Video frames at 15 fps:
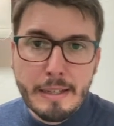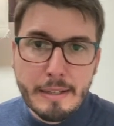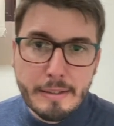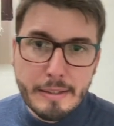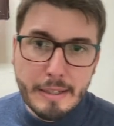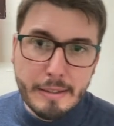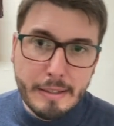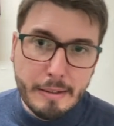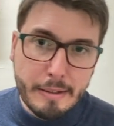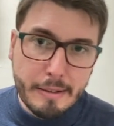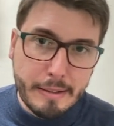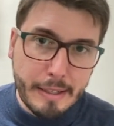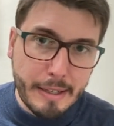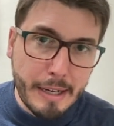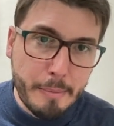
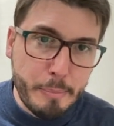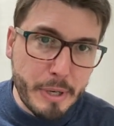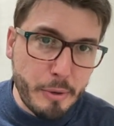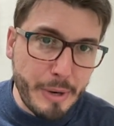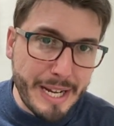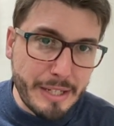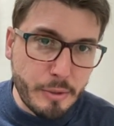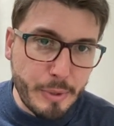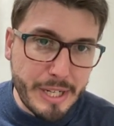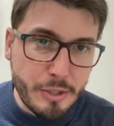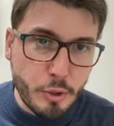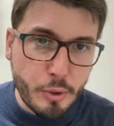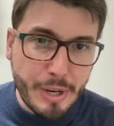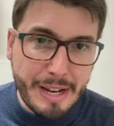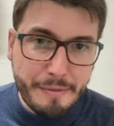the upper right
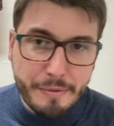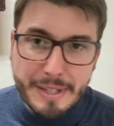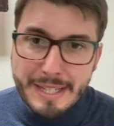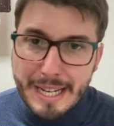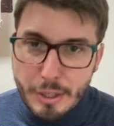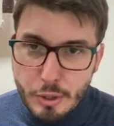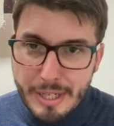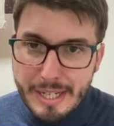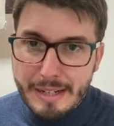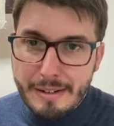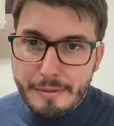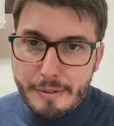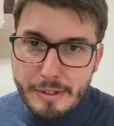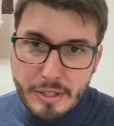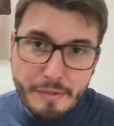radiograph is actually
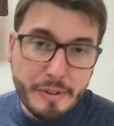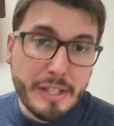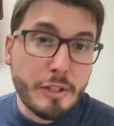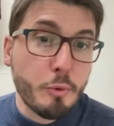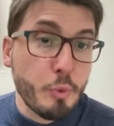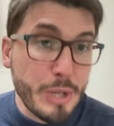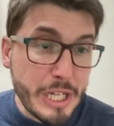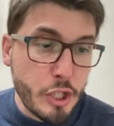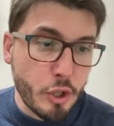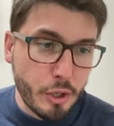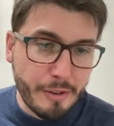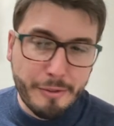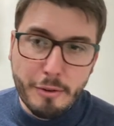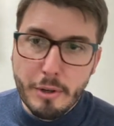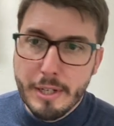a different region,
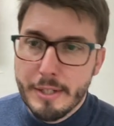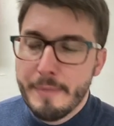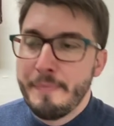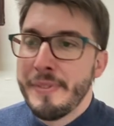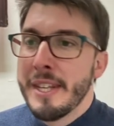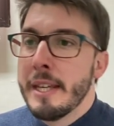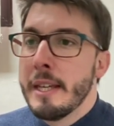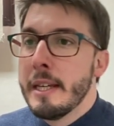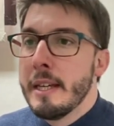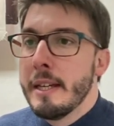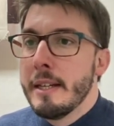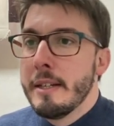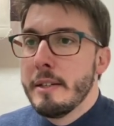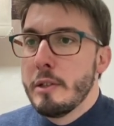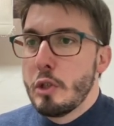of course.
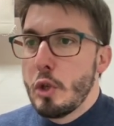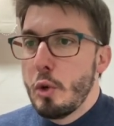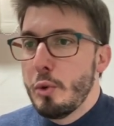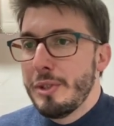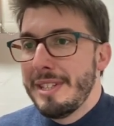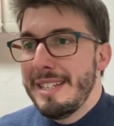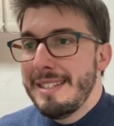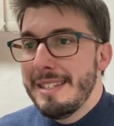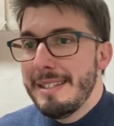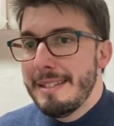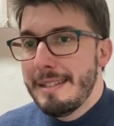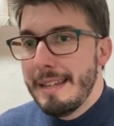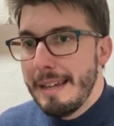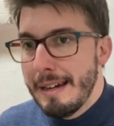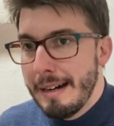So this
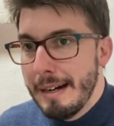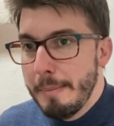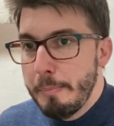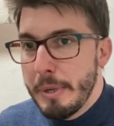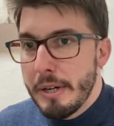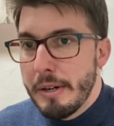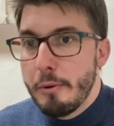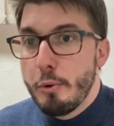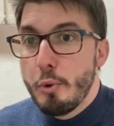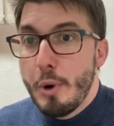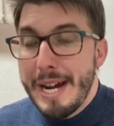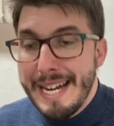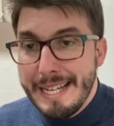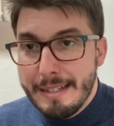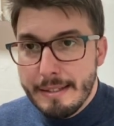is the upper
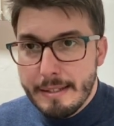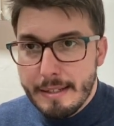right